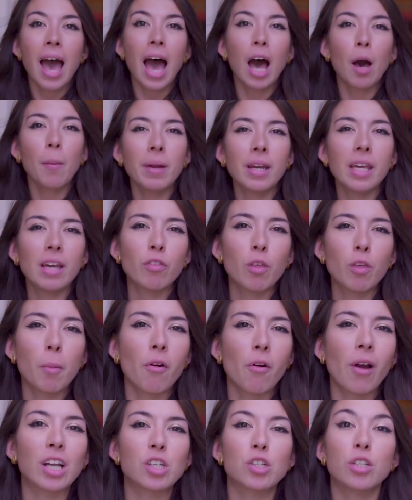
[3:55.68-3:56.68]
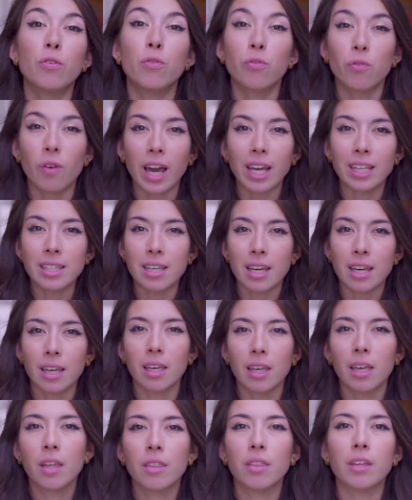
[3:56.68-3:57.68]
how many of them are actually finding
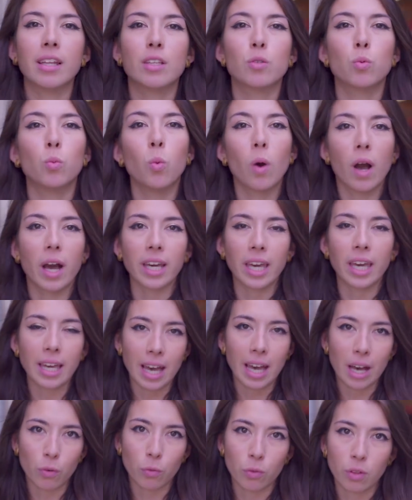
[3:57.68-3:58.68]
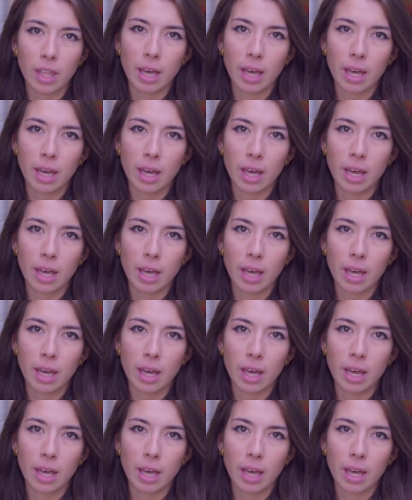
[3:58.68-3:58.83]
that it's working out for